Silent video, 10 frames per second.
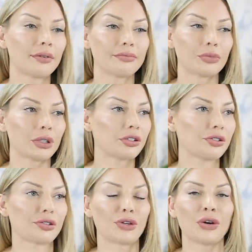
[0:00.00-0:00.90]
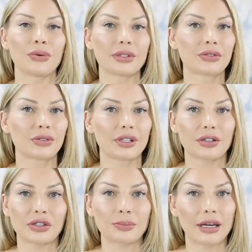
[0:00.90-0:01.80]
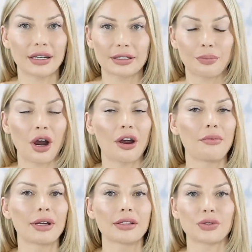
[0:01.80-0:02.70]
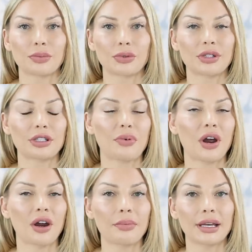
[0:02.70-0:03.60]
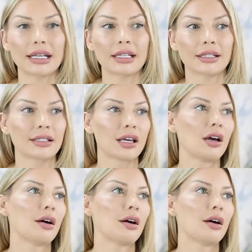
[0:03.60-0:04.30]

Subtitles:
We can just go into the cosmetic departments or beauty department and